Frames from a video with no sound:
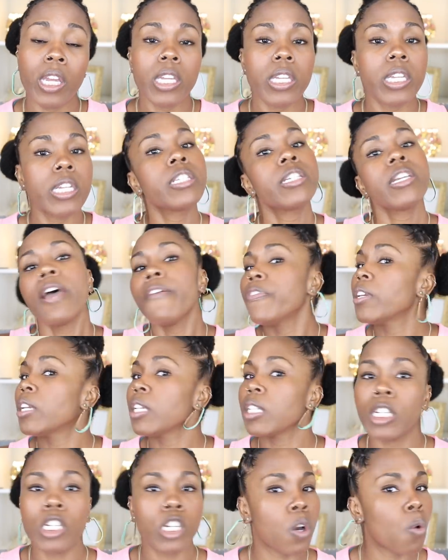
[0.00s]
you
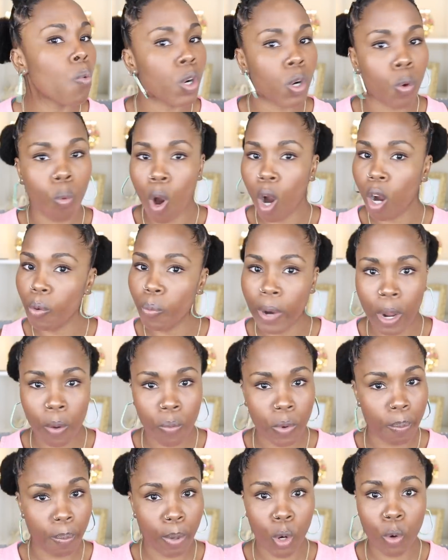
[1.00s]
definitely don't want to walk
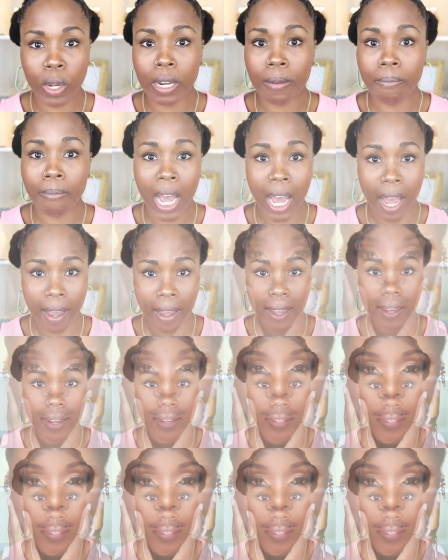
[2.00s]
around with a broken mind.